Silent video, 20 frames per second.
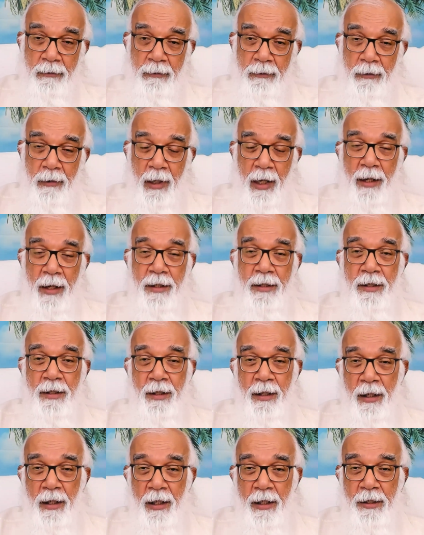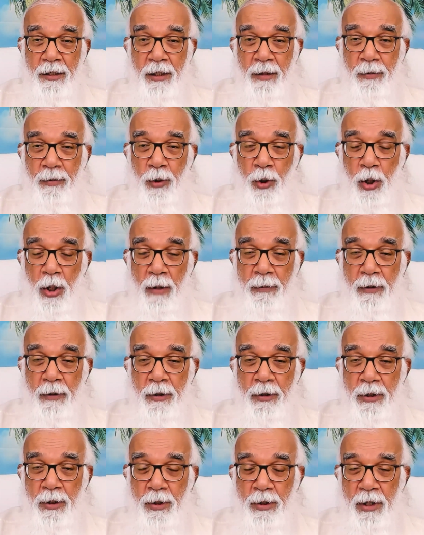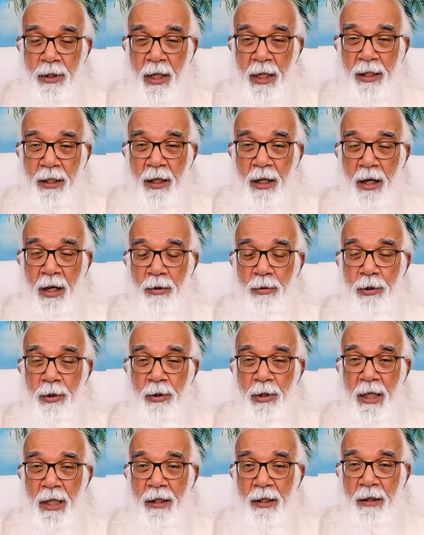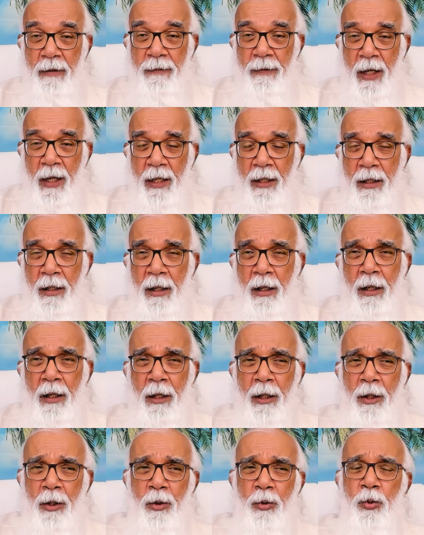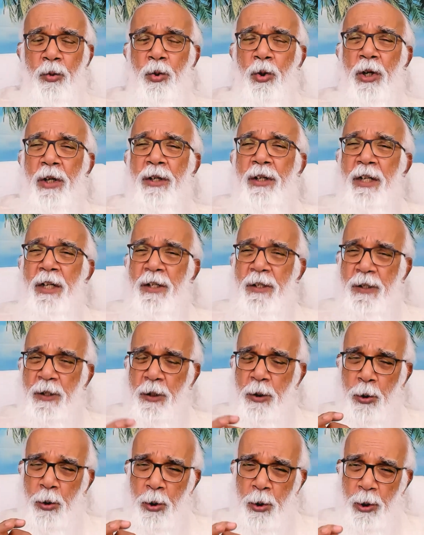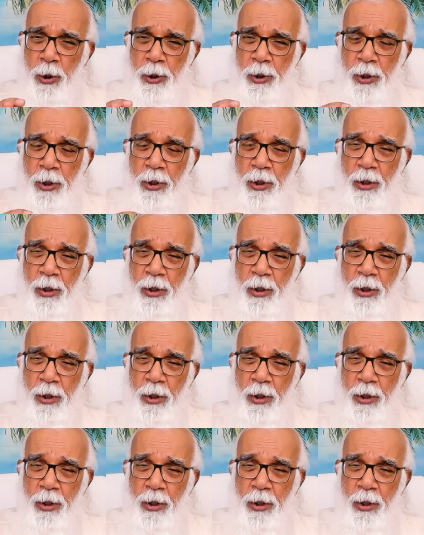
What is collective law of the society? How you can define what is good